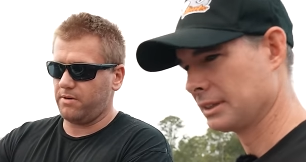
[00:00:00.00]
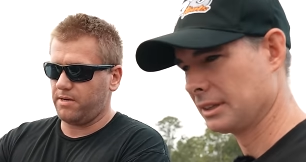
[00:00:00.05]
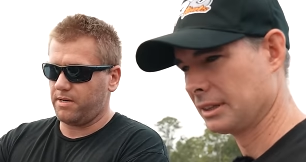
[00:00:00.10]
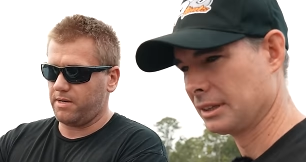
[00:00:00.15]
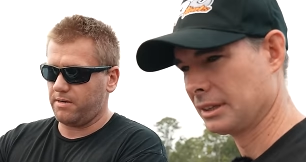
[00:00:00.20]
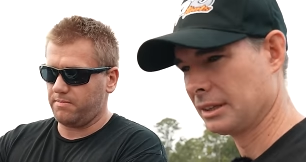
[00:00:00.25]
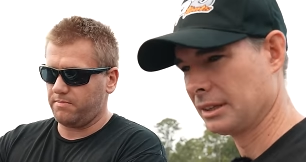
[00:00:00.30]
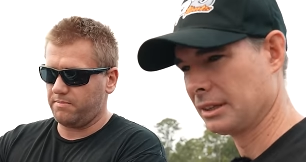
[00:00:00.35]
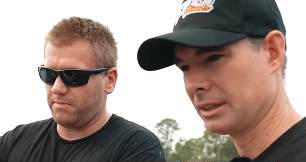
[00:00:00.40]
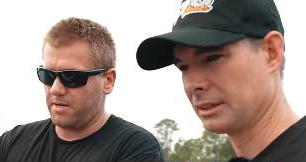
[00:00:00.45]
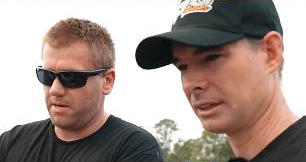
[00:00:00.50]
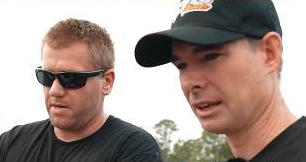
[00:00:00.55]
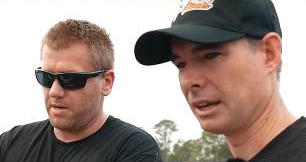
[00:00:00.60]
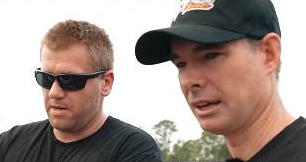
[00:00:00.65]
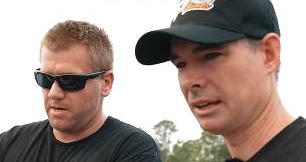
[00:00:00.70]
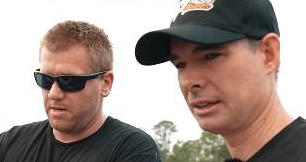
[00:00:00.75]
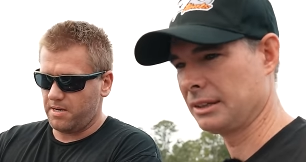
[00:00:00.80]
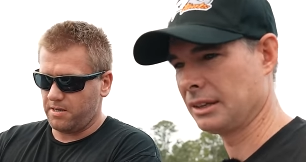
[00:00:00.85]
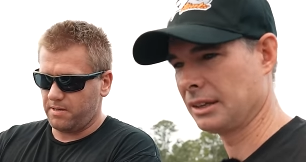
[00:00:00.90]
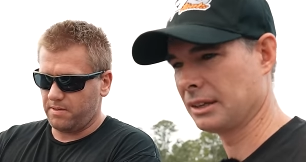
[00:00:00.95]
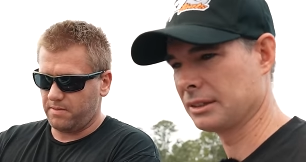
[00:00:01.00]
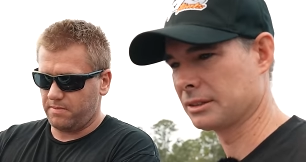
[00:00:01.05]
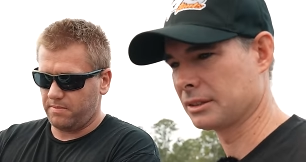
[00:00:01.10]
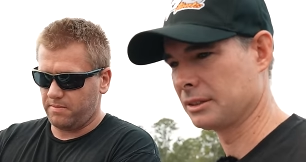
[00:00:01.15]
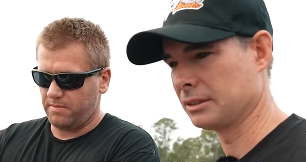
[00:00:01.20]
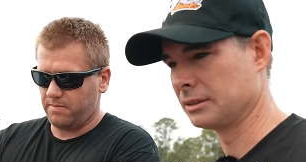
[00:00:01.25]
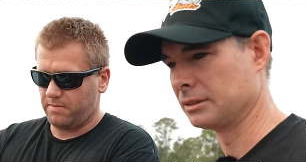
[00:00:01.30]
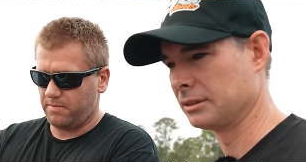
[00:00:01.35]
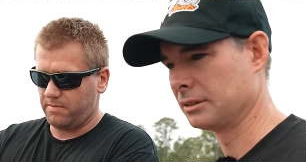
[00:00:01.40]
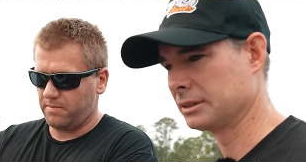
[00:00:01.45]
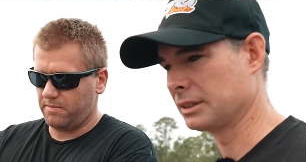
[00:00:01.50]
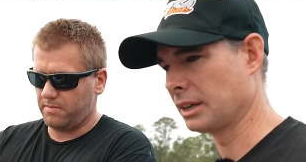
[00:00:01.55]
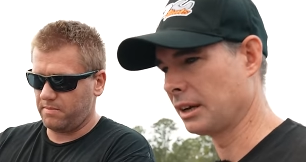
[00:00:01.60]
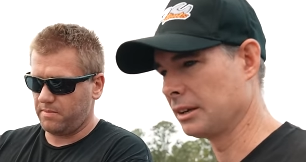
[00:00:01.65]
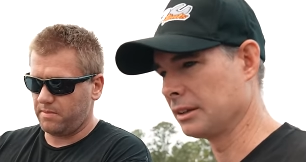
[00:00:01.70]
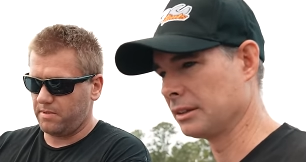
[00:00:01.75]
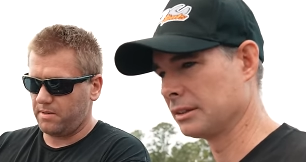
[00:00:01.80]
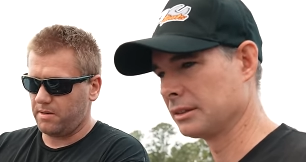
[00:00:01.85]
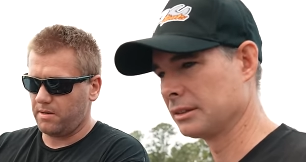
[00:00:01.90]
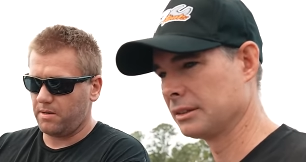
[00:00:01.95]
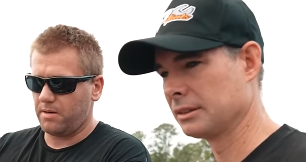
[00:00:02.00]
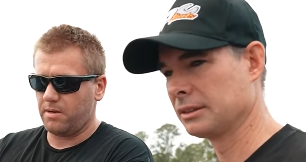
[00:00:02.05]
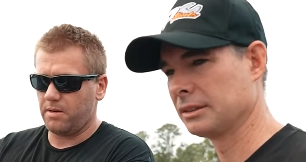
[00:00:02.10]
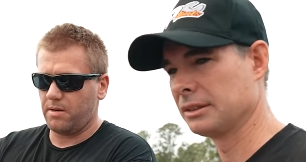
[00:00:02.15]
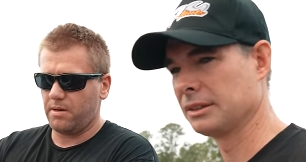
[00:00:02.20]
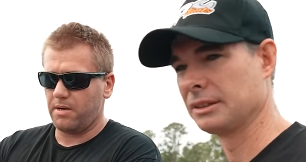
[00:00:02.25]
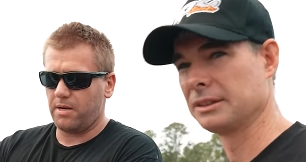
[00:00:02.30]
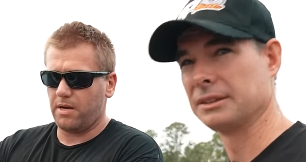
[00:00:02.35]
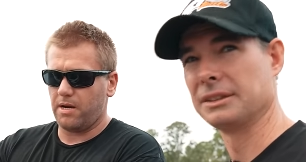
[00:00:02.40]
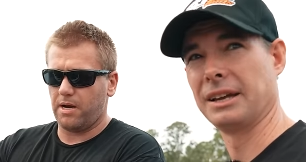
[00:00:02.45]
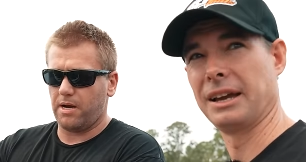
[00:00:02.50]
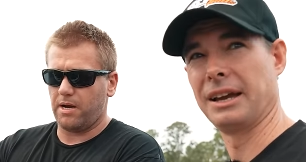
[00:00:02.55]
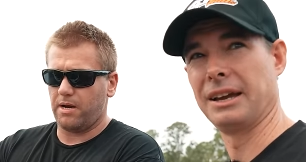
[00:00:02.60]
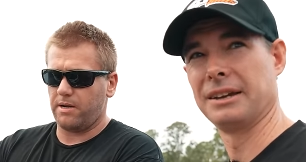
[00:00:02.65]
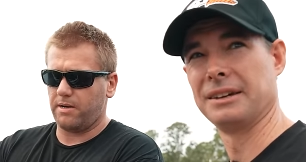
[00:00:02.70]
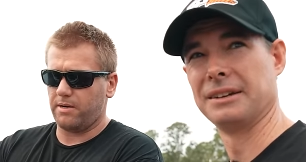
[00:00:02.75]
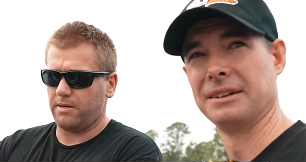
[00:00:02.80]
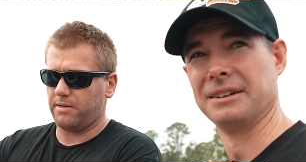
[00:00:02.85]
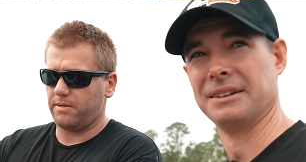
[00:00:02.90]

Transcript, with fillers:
Speaker 1: I'd come. Yeah, no, that's cool. So daily. Yeah.